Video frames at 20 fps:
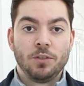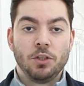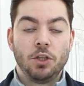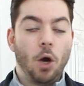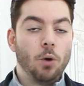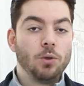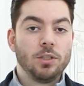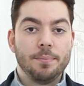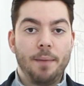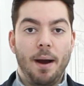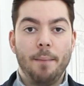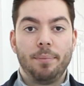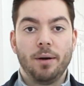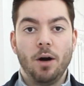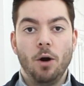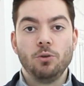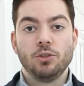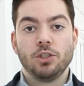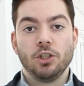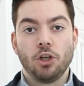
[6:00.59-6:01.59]
Those are my
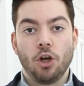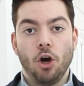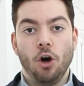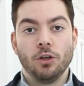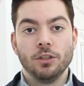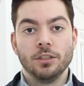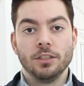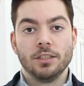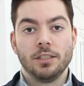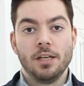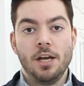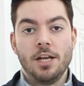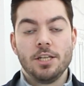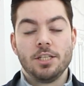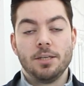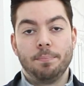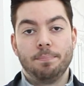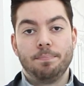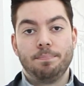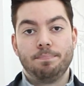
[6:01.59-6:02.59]
pros and cons
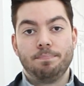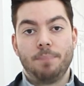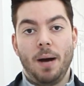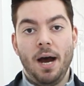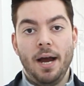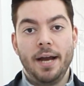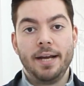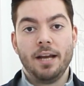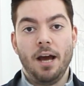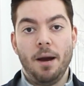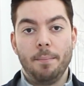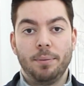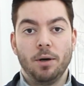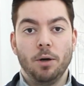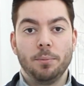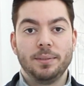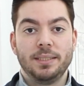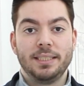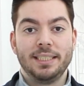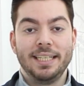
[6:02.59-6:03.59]
to buying a
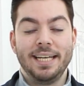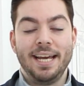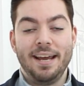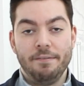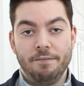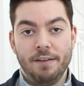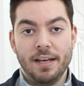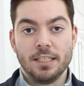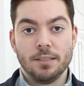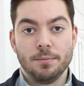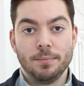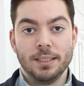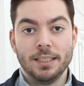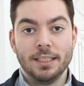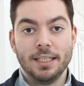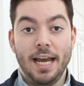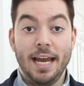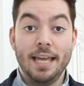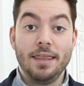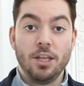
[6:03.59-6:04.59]
property
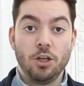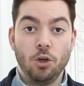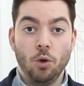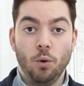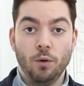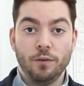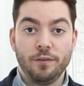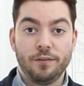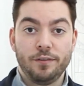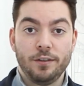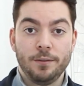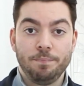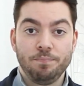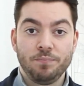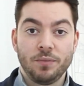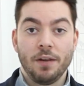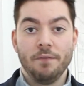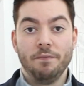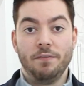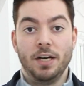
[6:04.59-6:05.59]
investment in the north
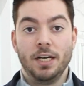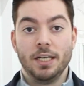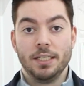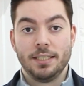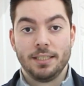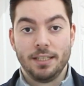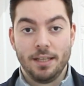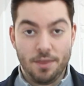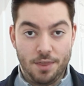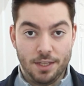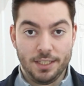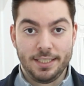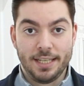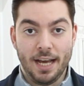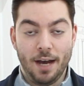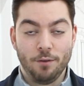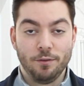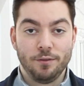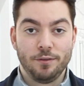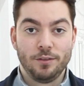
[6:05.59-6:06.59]
versus the
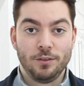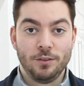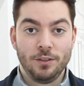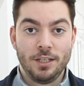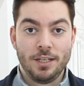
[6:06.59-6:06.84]
south.